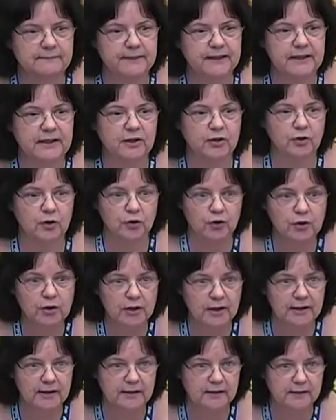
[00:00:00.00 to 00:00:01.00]
being
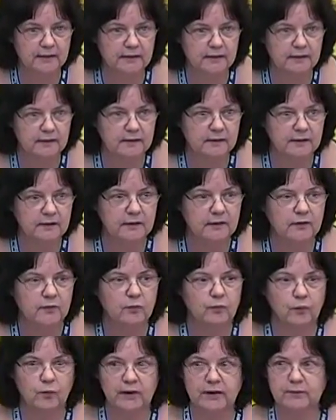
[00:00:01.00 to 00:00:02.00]
good,
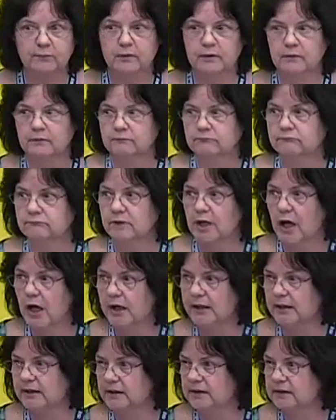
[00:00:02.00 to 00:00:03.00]
we were
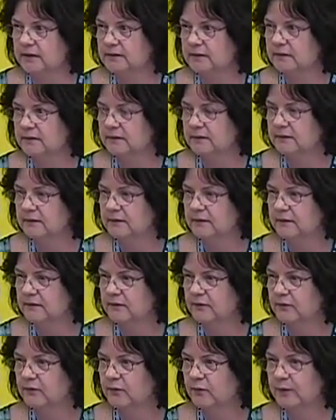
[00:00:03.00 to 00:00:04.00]
naughty.
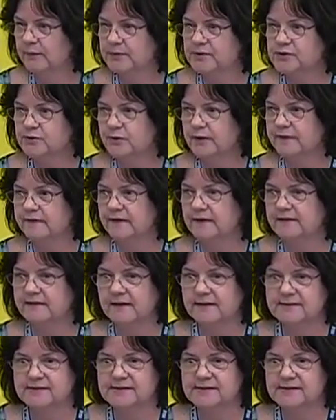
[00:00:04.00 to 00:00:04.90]
We were doing things that